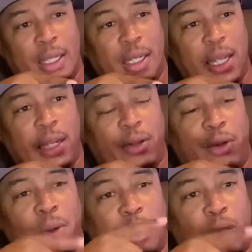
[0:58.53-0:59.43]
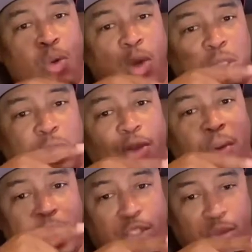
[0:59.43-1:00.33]
then the courts will
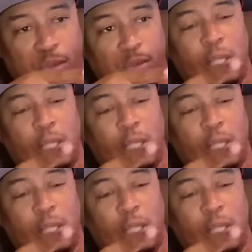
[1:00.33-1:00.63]
grant you.